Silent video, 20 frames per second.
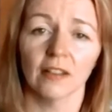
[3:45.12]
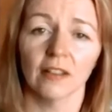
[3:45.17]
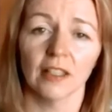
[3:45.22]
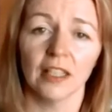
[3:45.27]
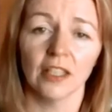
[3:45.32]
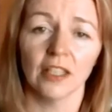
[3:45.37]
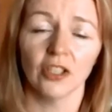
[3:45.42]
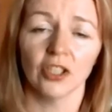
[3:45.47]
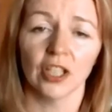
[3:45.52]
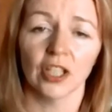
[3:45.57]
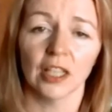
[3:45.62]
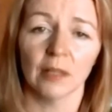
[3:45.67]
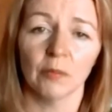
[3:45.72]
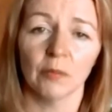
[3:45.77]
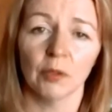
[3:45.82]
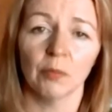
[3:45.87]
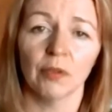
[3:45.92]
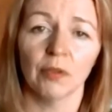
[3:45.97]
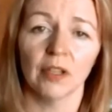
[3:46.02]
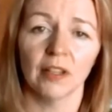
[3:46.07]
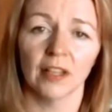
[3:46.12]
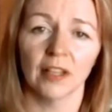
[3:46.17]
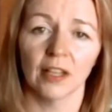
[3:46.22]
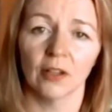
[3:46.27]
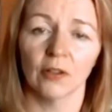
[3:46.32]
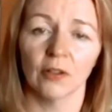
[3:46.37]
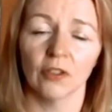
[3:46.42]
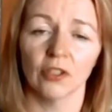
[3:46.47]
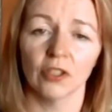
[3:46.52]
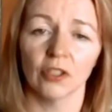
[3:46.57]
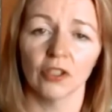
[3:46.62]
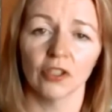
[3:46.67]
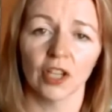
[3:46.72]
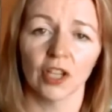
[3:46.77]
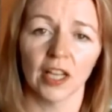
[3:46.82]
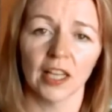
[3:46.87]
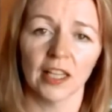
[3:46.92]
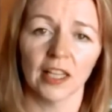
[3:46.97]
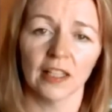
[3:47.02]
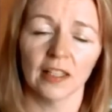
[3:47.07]
each time you breathe out, just
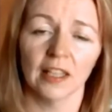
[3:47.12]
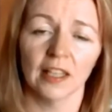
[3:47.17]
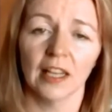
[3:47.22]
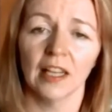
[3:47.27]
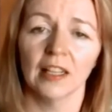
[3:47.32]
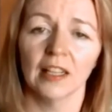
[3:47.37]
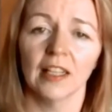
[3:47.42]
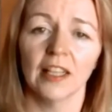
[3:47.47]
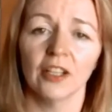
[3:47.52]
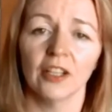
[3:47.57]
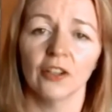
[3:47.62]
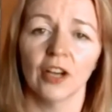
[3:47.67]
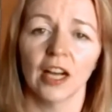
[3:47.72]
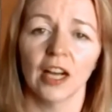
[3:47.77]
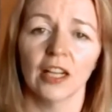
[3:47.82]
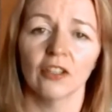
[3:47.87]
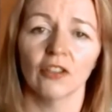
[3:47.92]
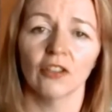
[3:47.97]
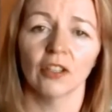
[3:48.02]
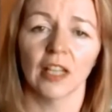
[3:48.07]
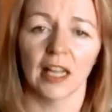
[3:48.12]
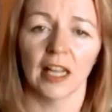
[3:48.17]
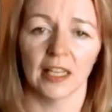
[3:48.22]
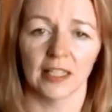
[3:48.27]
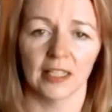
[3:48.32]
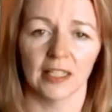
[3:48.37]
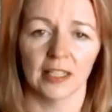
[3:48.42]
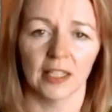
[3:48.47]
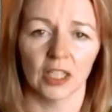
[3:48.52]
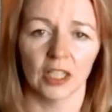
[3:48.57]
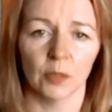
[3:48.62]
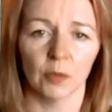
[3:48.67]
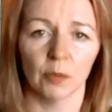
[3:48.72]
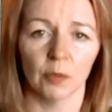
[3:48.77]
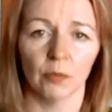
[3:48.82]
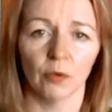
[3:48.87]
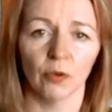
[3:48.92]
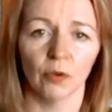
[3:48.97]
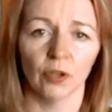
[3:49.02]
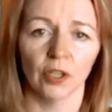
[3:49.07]
try and let your hand relax a little bit
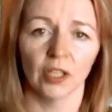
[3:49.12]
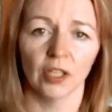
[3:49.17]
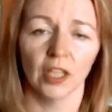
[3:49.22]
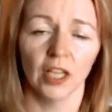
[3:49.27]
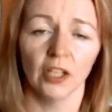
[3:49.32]
more.